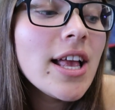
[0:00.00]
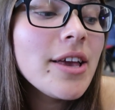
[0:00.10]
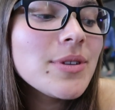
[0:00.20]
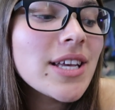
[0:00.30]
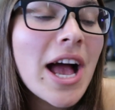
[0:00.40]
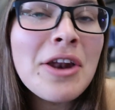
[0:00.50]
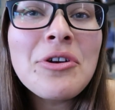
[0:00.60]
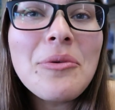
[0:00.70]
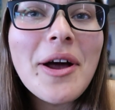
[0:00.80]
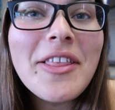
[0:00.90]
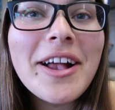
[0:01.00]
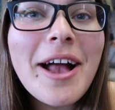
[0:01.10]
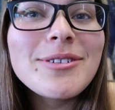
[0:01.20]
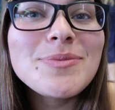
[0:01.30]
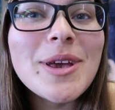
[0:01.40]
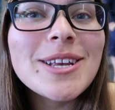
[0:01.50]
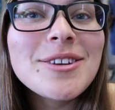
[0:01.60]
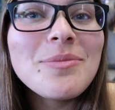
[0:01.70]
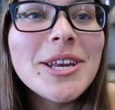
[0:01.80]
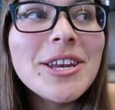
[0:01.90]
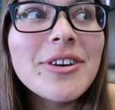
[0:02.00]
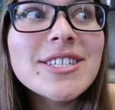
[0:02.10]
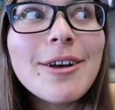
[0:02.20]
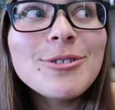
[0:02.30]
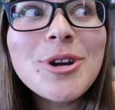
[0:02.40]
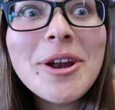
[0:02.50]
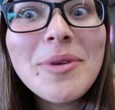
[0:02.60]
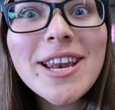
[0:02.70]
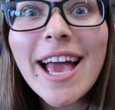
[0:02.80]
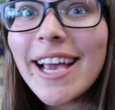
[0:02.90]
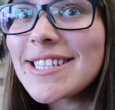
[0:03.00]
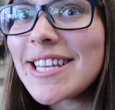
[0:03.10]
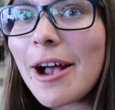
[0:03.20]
he was like, I don't know why that guy was being so mean to you, because I was trying to be nice.